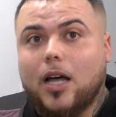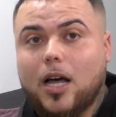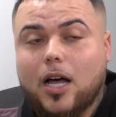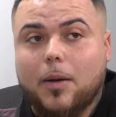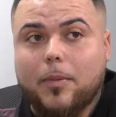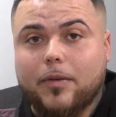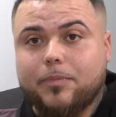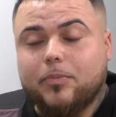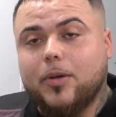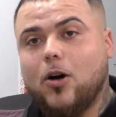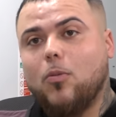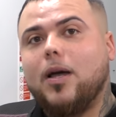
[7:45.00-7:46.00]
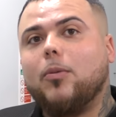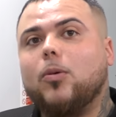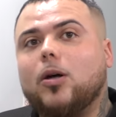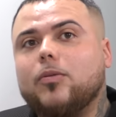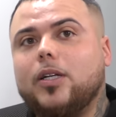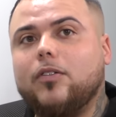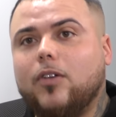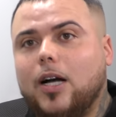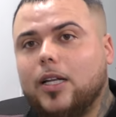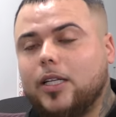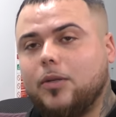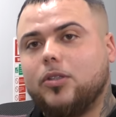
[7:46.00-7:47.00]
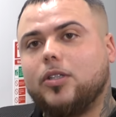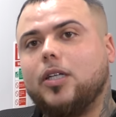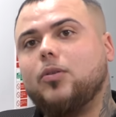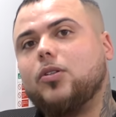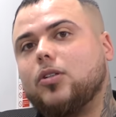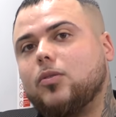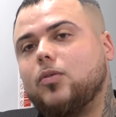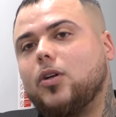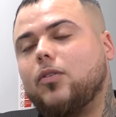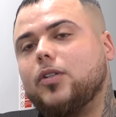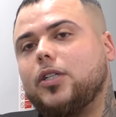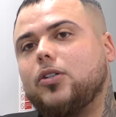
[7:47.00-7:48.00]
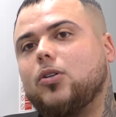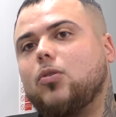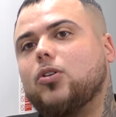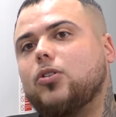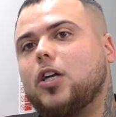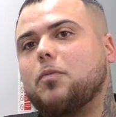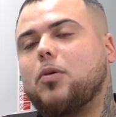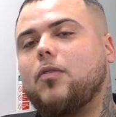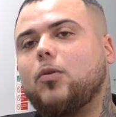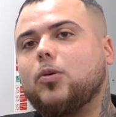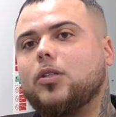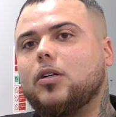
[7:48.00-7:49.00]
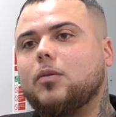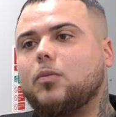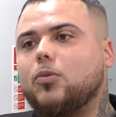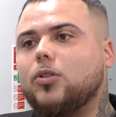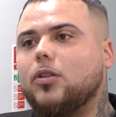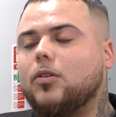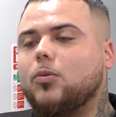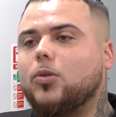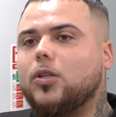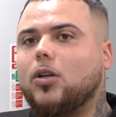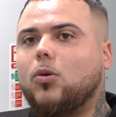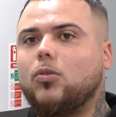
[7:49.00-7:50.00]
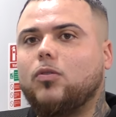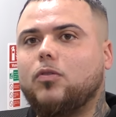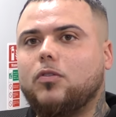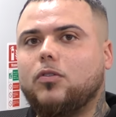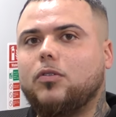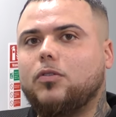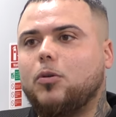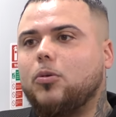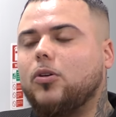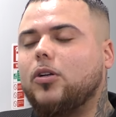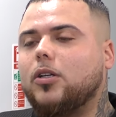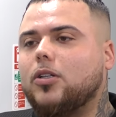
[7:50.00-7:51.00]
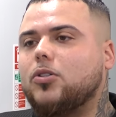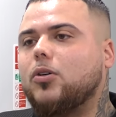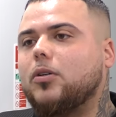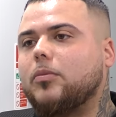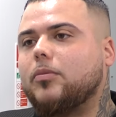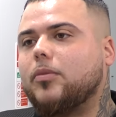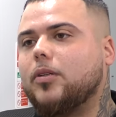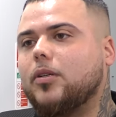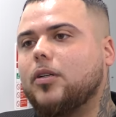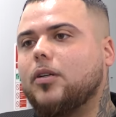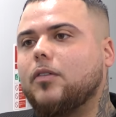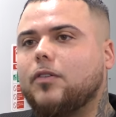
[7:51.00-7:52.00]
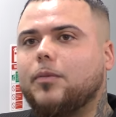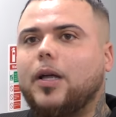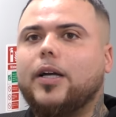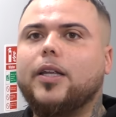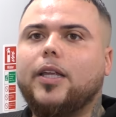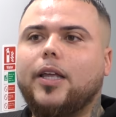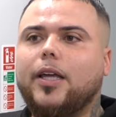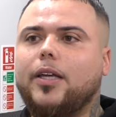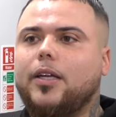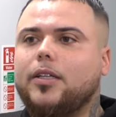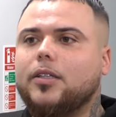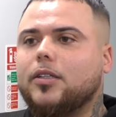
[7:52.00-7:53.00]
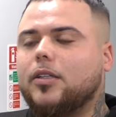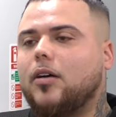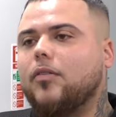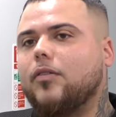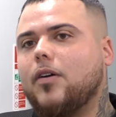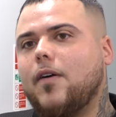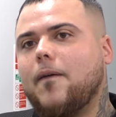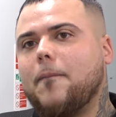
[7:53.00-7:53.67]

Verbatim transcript: Nah, my old man weren't really violent. He was just, he was a obviously he was a rockstar. His brother was a was a was an old football hooligan at Tottenham, from like in the eighties and stuff.